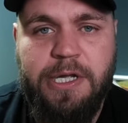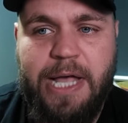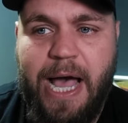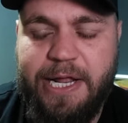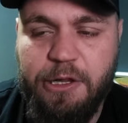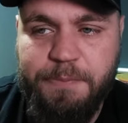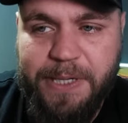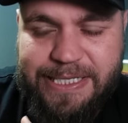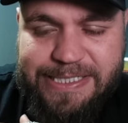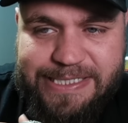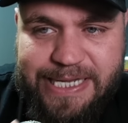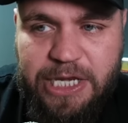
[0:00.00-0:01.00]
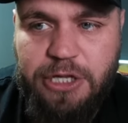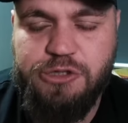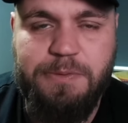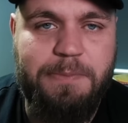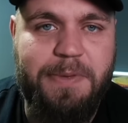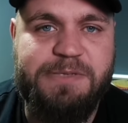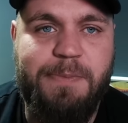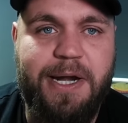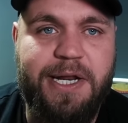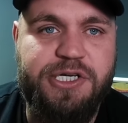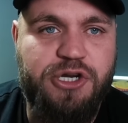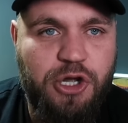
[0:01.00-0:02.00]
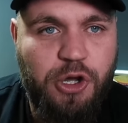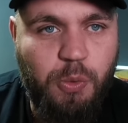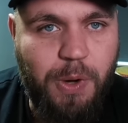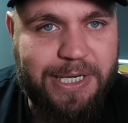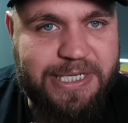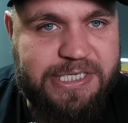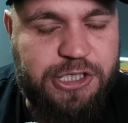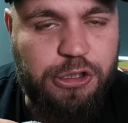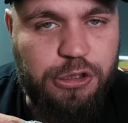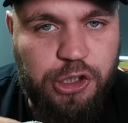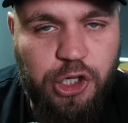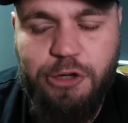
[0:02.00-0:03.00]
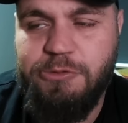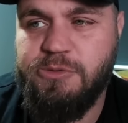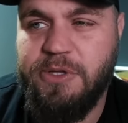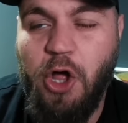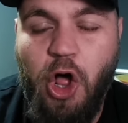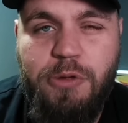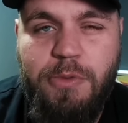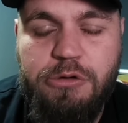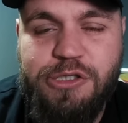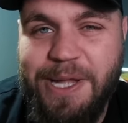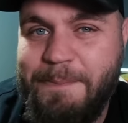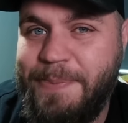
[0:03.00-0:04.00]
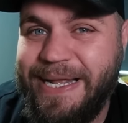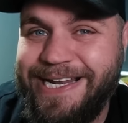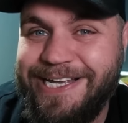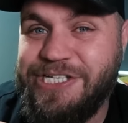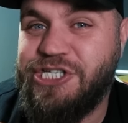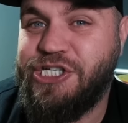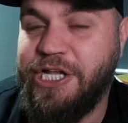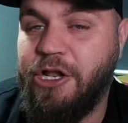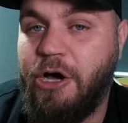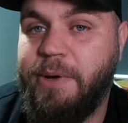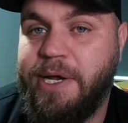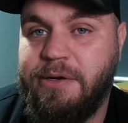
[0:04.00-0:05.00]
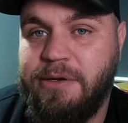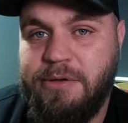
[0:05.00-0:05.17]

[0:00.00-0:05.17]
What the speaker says: And it'll be continue to be mismanaged while it still looms with almost £1 billion still owing.